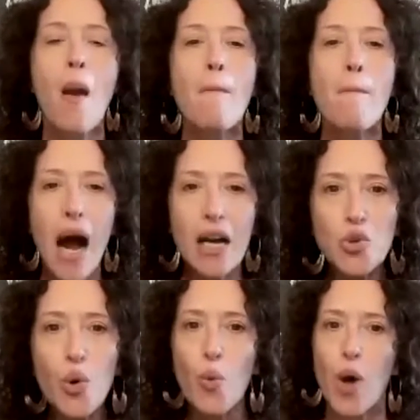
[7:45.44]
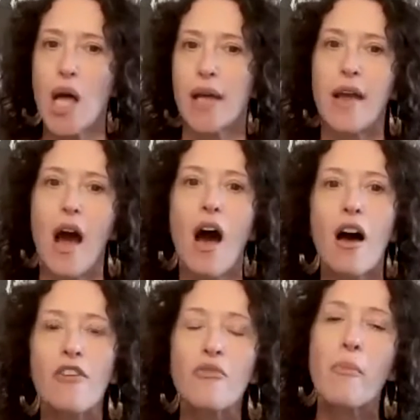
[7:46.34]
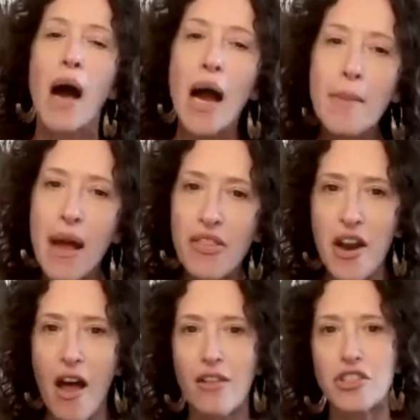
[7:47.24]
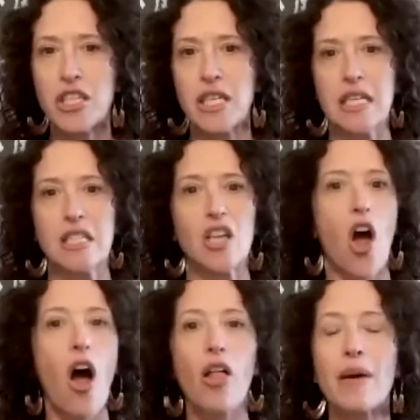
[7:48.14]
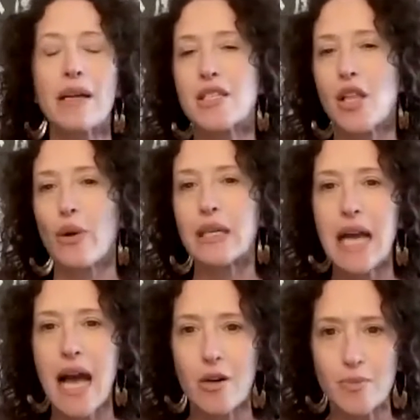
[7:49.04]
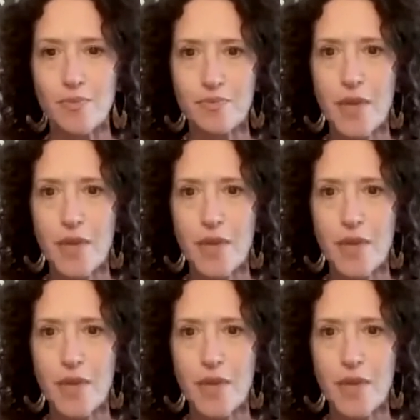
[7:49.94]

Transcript: Module 1 of my methodology is all about slowing down,